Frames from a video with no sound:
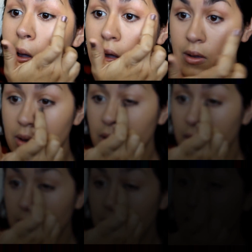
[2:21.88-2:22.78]

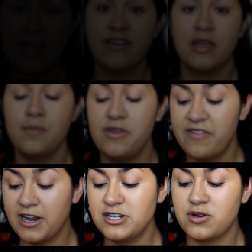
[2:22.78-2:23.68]
Because this palette can be
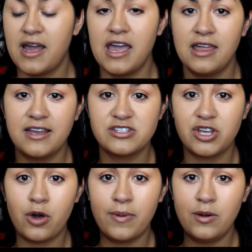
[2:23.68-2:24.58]
very dry, I like to
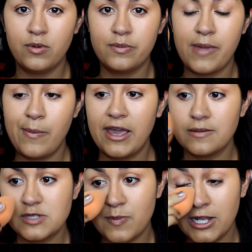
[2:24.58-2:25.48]
go in with my
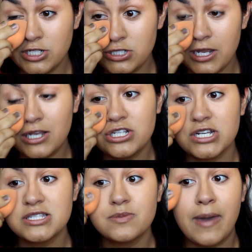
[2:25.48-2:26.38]
makeup sponge and
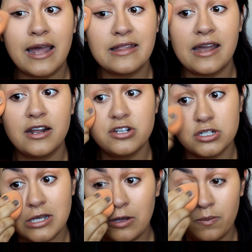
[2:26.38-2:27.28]
just pat that under
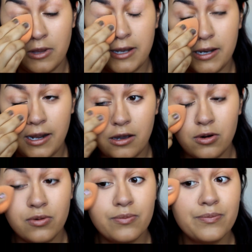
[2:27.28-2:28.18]
to help blend it out.